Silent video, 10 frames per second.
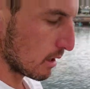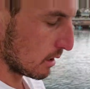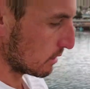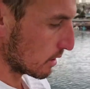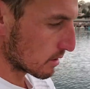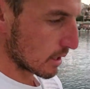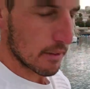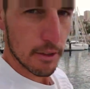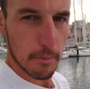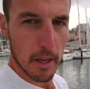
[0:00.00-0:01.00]
you know, there's
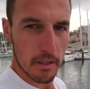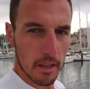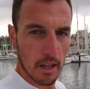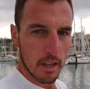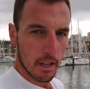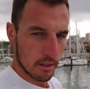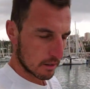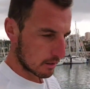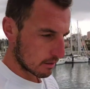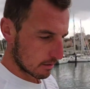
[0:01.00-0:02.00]
enough space.
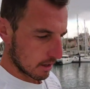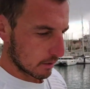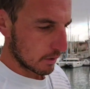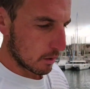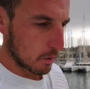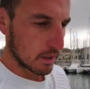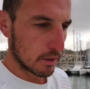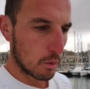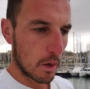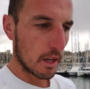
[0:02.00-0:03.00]
So I really
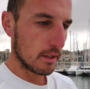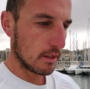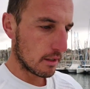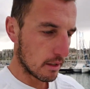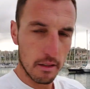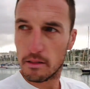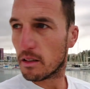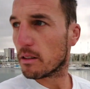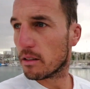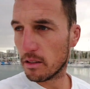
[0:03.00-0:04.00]
wonder why the, you
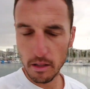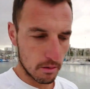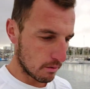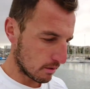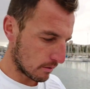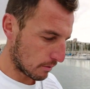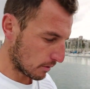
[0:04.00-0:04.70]
know, Lagoons and